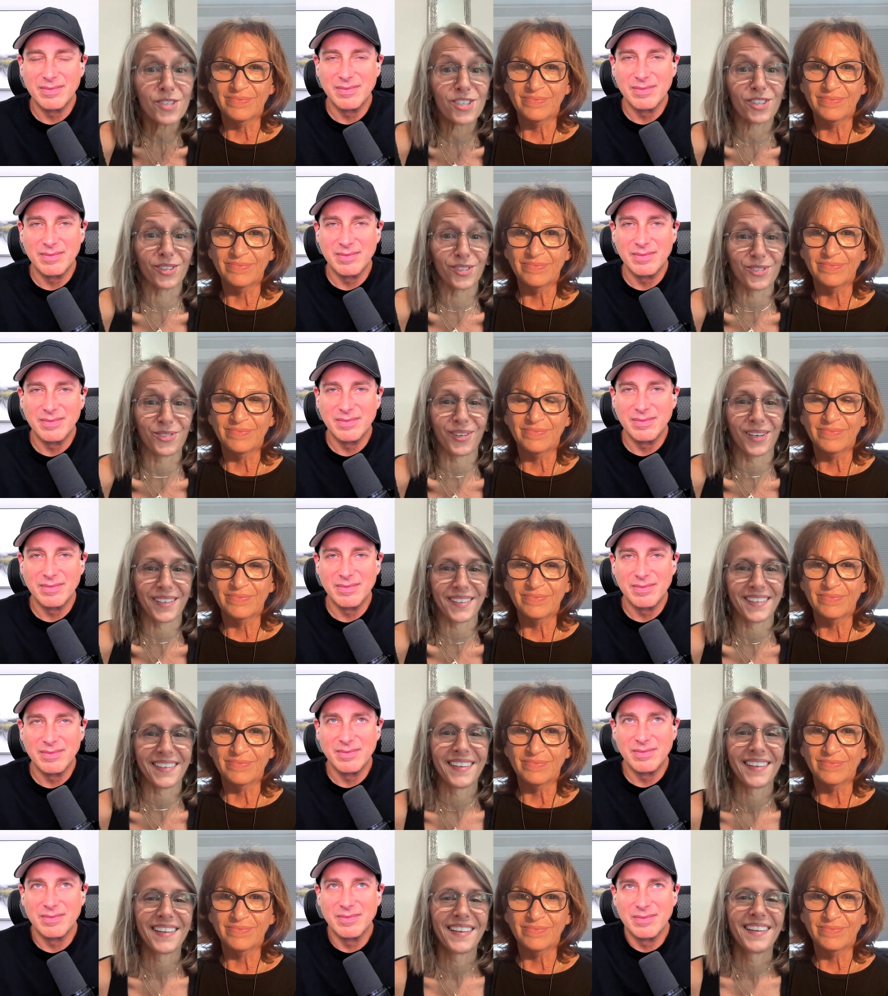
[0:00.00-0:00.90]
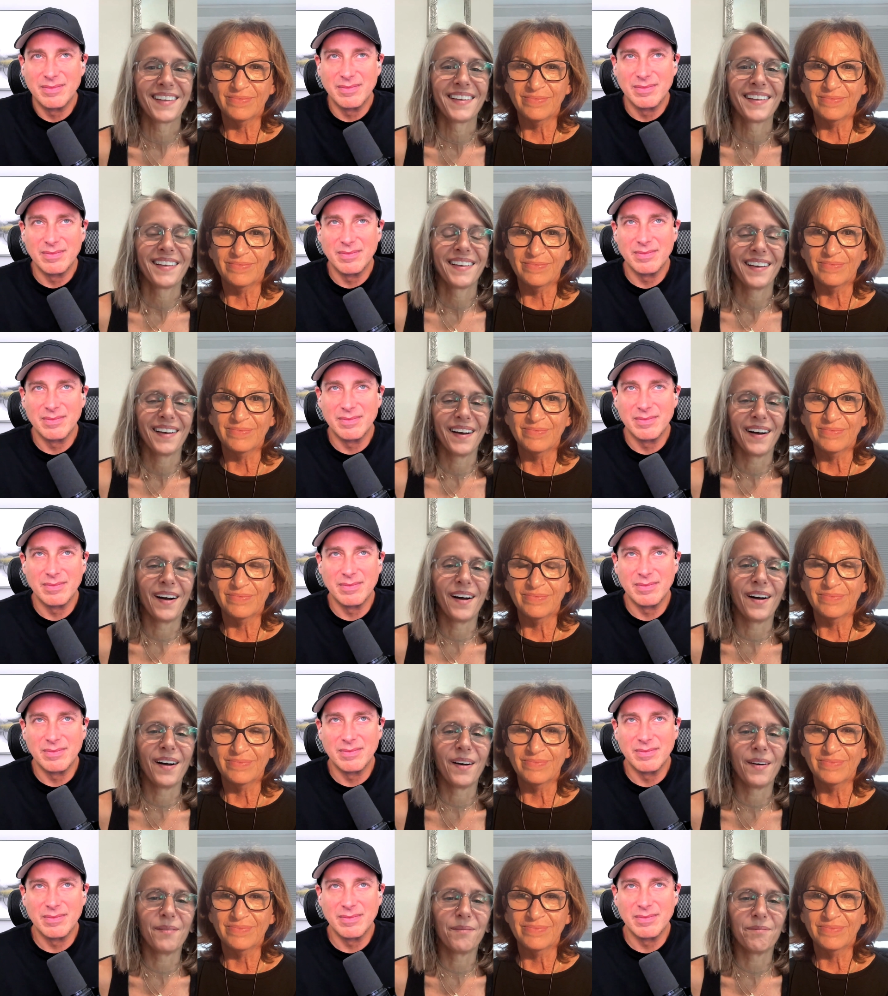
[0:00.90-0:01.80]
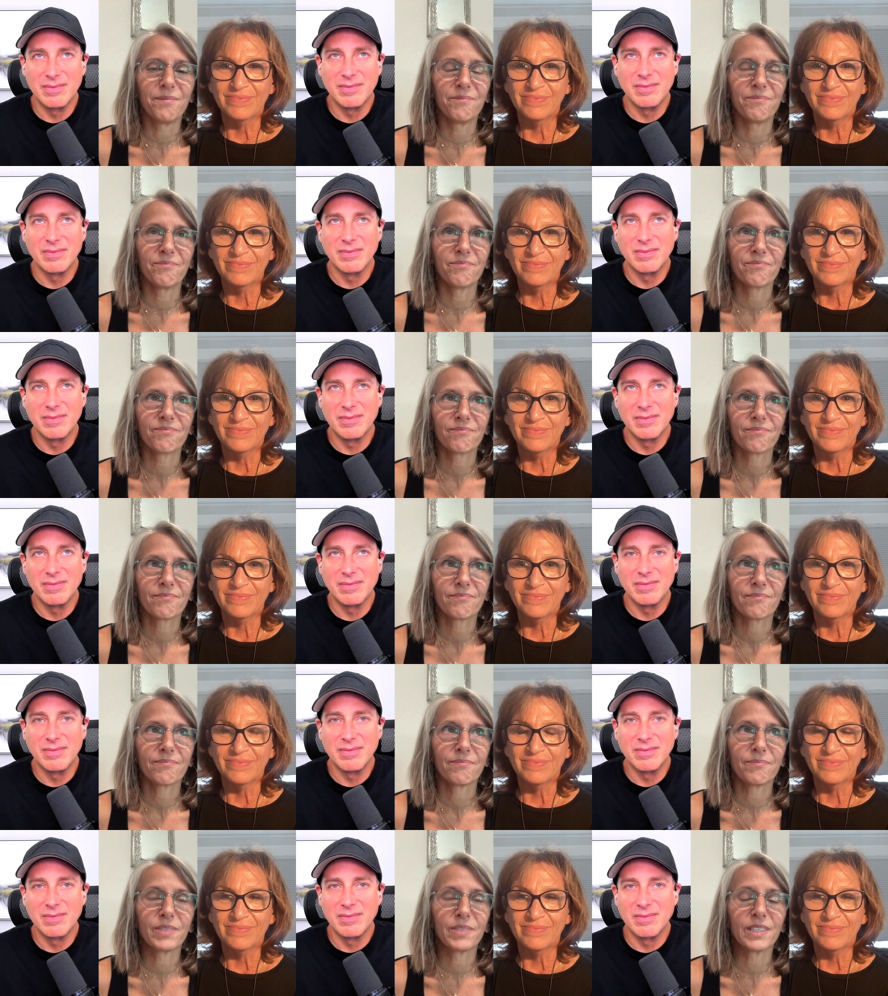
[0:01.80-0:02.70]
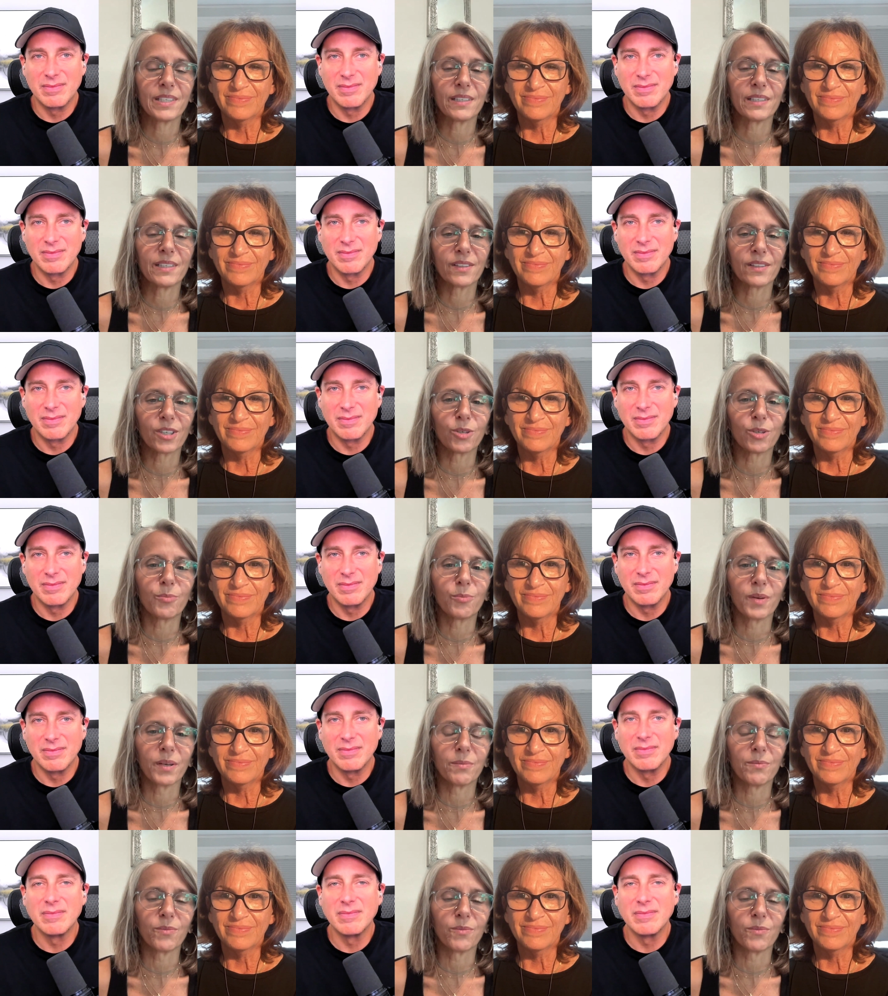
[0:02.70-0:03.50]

Speaker 1: children, um, be a little bit